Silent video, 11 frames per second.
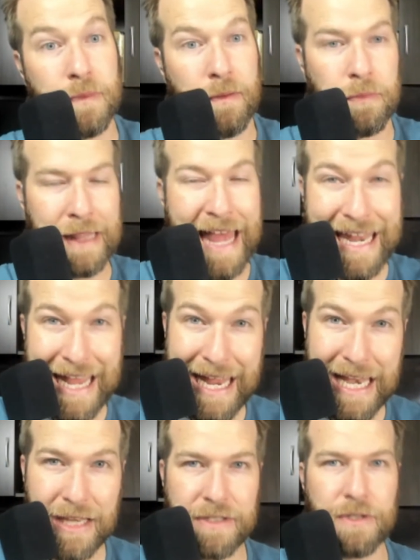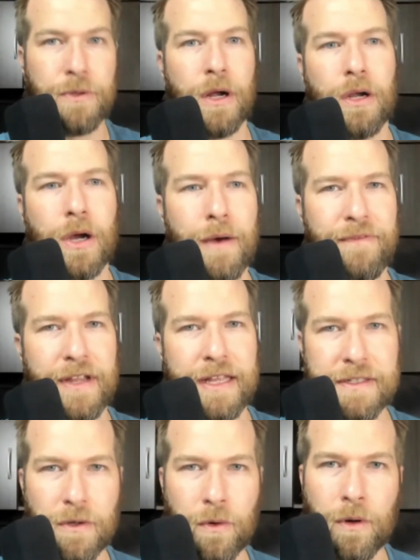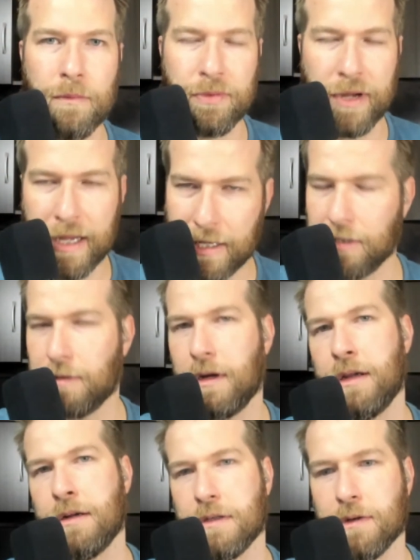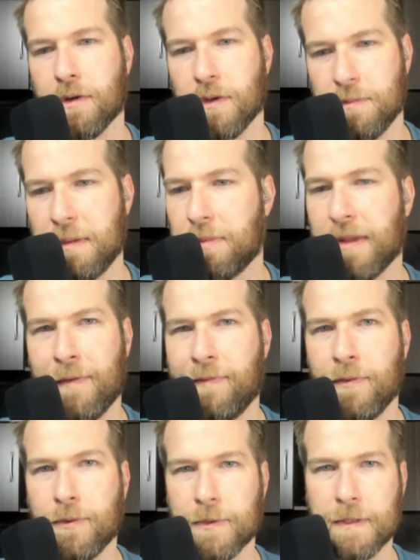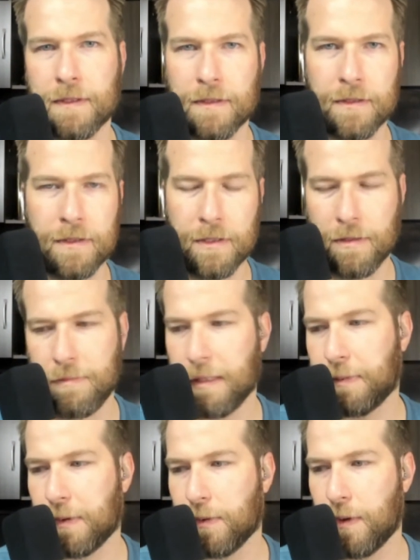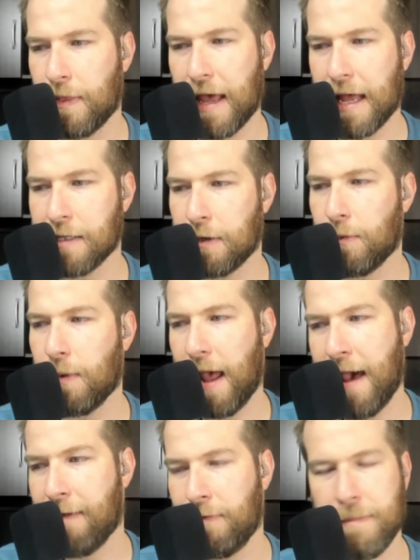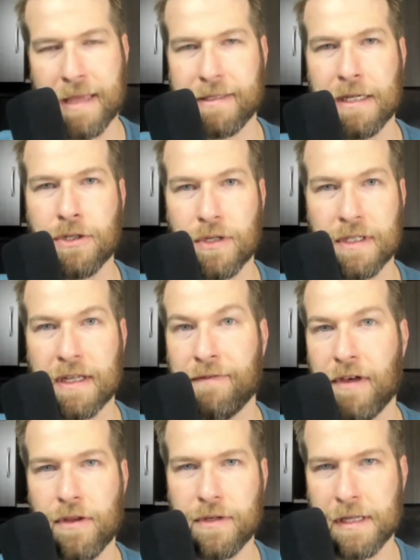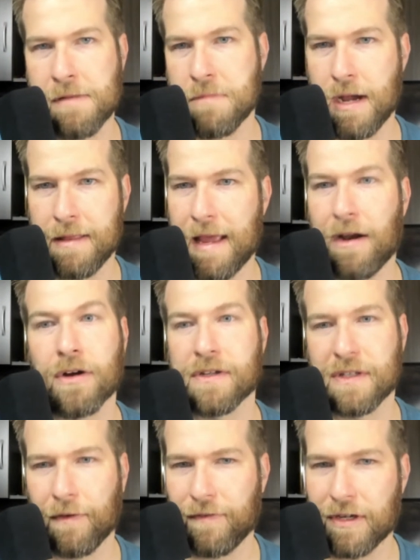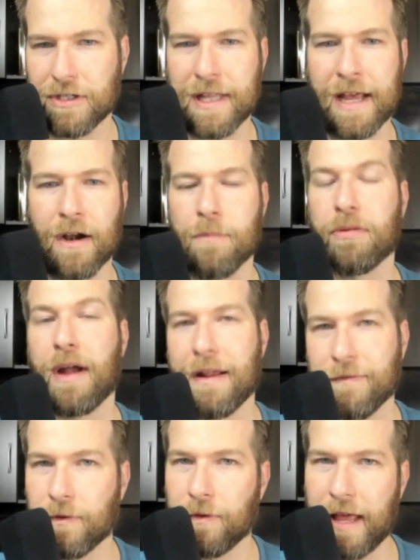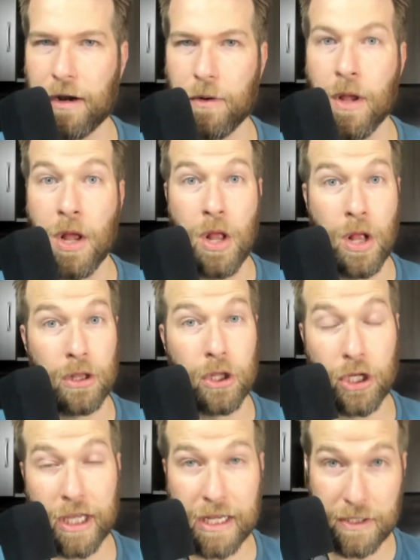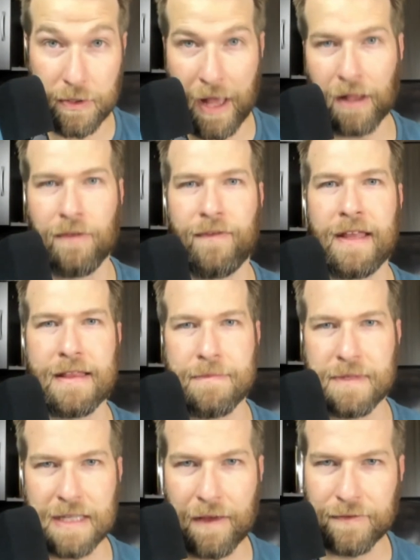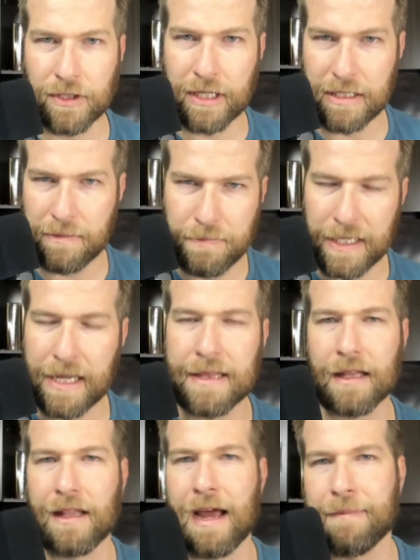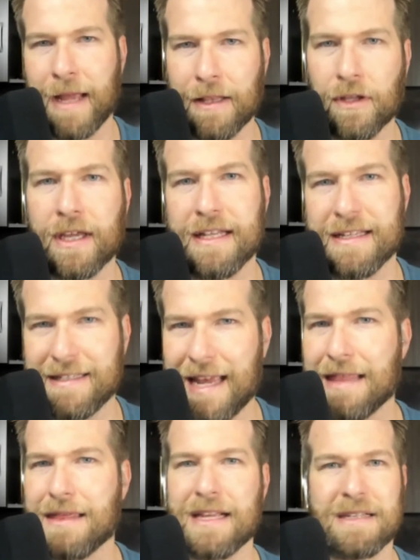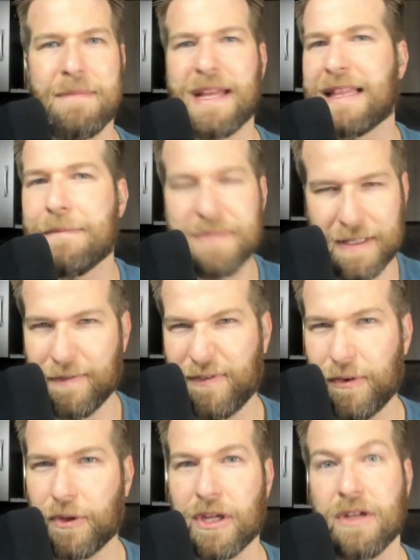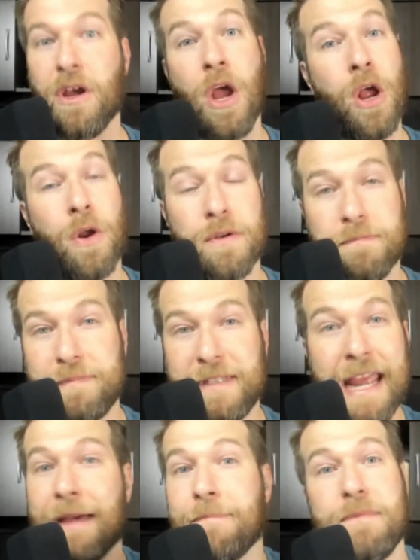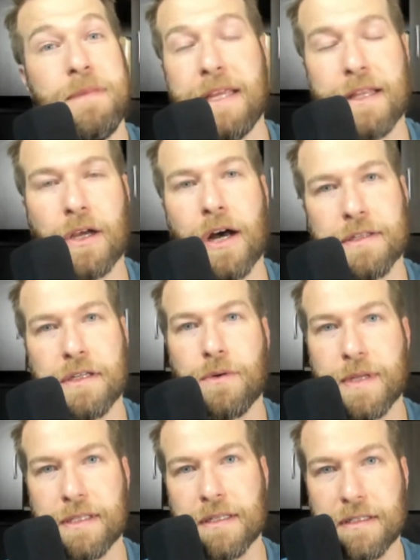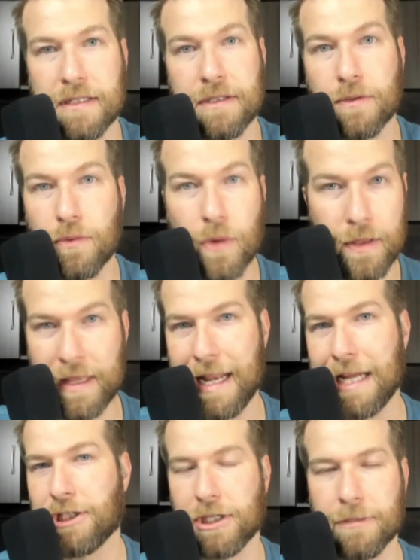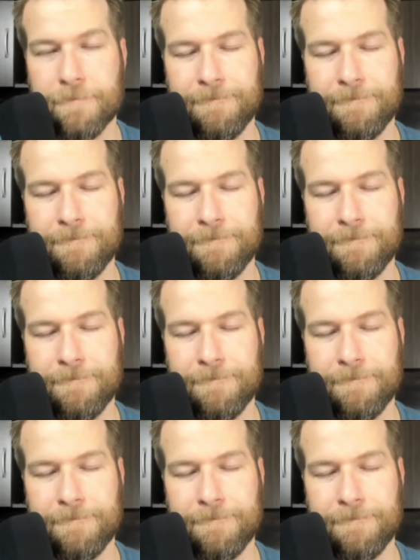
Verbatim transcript: let in to our confidence or bring into our inner circles people that are fools, people that don't have the best interest of others in mind, that are selfish, that are prideful, that are looking to elevate themselves, looking to be in the limelight, looking to say things that make themselves feel good, and damn be the consequences to the nation.